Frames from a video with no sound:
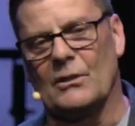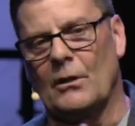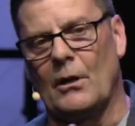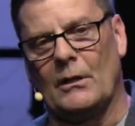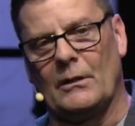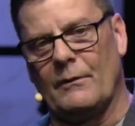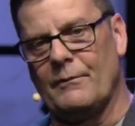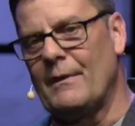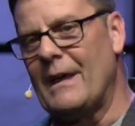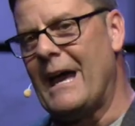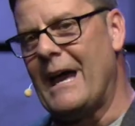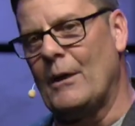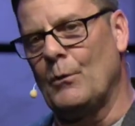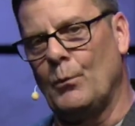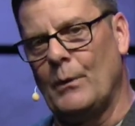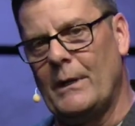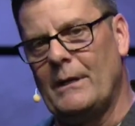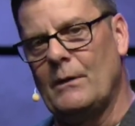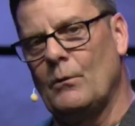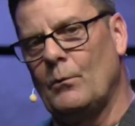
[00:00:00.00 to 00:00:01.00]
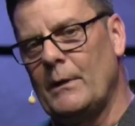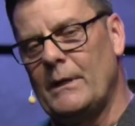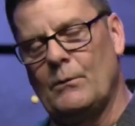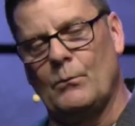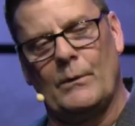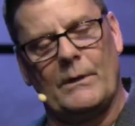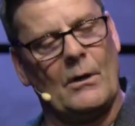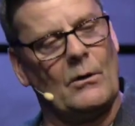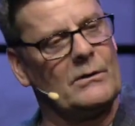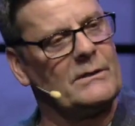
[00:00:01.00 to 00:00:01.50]
and all of that.
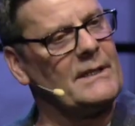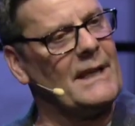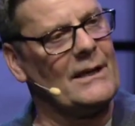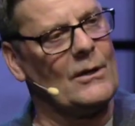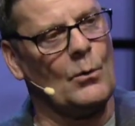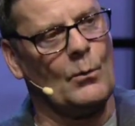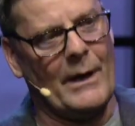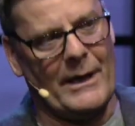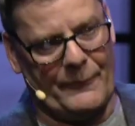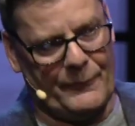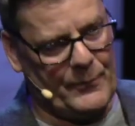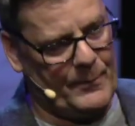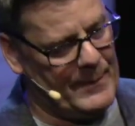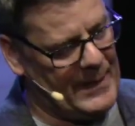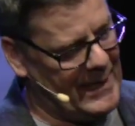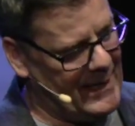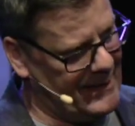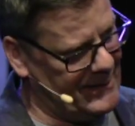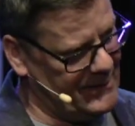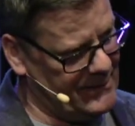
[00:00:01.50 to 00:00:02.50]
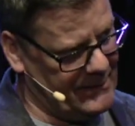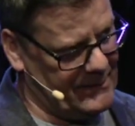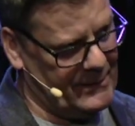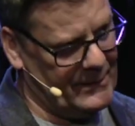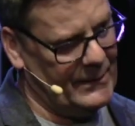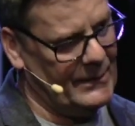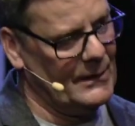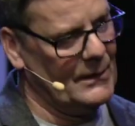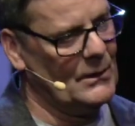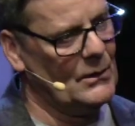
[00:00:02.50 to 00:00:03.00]
We don't take away from that.
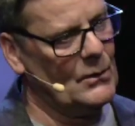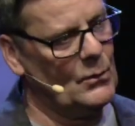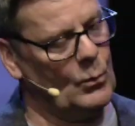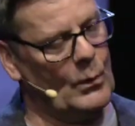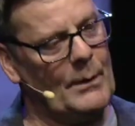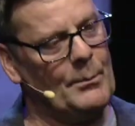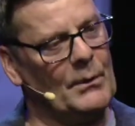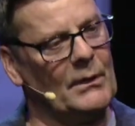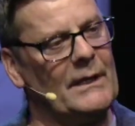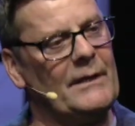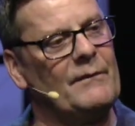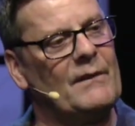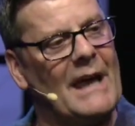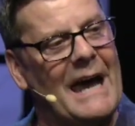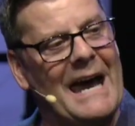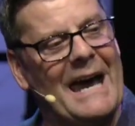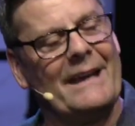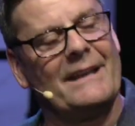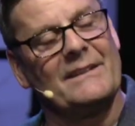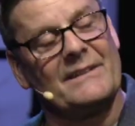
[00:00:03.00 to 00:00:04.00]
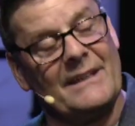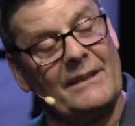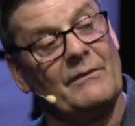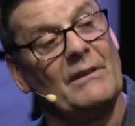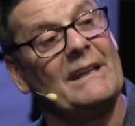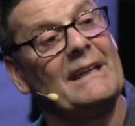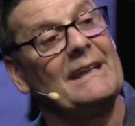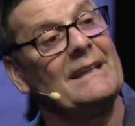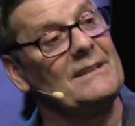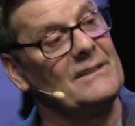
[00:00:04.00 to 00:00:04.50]
We believe God is
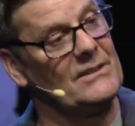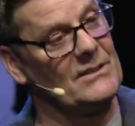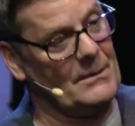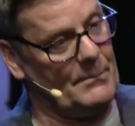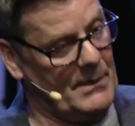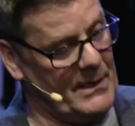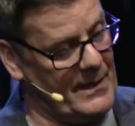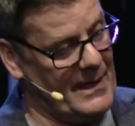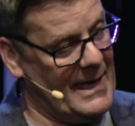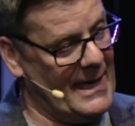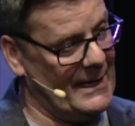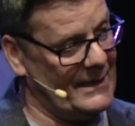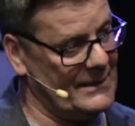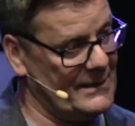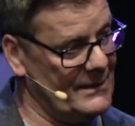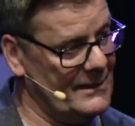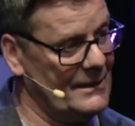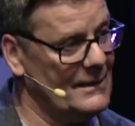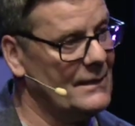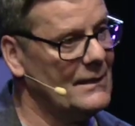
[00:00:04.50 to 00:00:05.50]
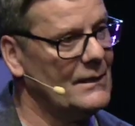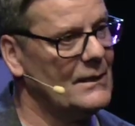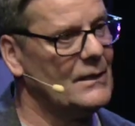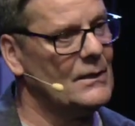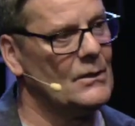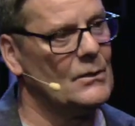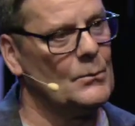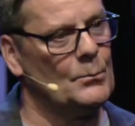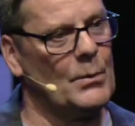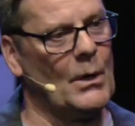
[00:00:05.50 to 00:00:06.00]
even in some of that.
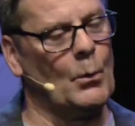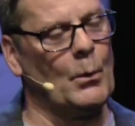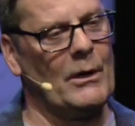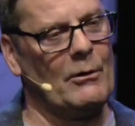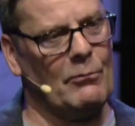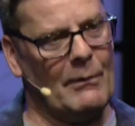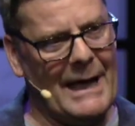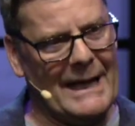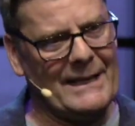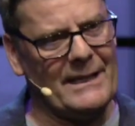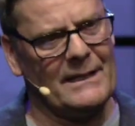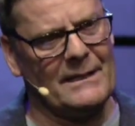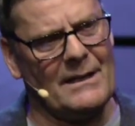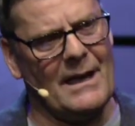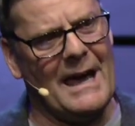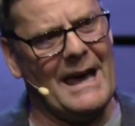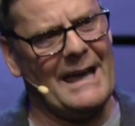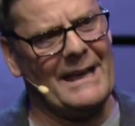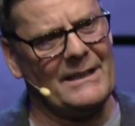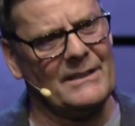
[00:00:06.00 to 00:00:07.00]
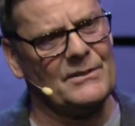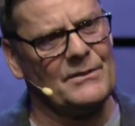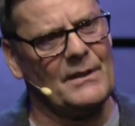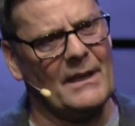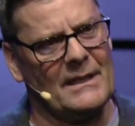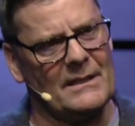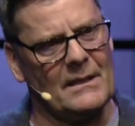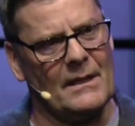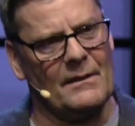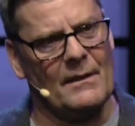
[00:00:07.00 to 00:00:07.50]
But we recognize
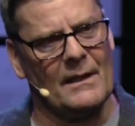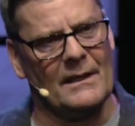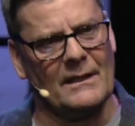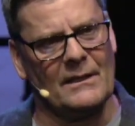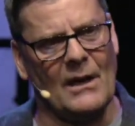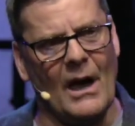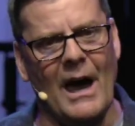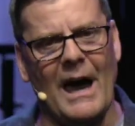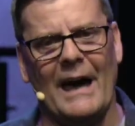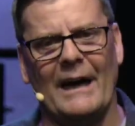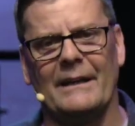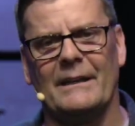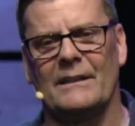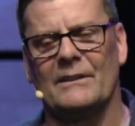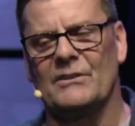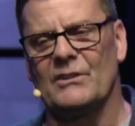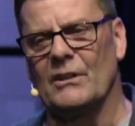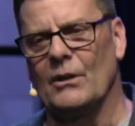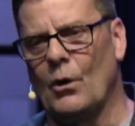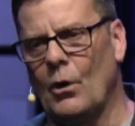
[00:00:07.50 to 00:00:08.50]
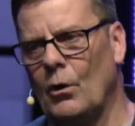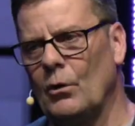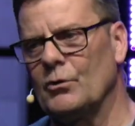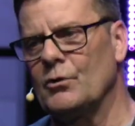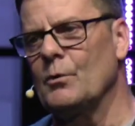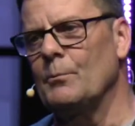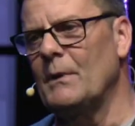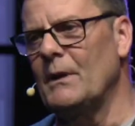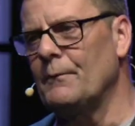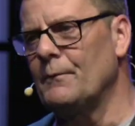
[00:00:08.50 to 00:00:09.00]
that God is the
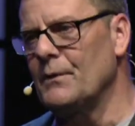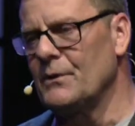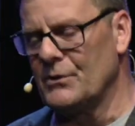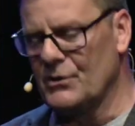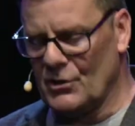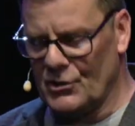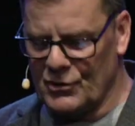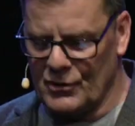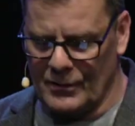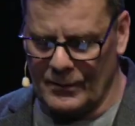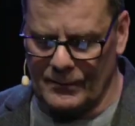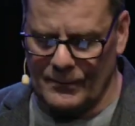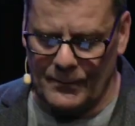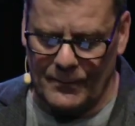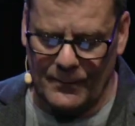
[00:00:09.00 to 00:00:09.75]
ultimate physician.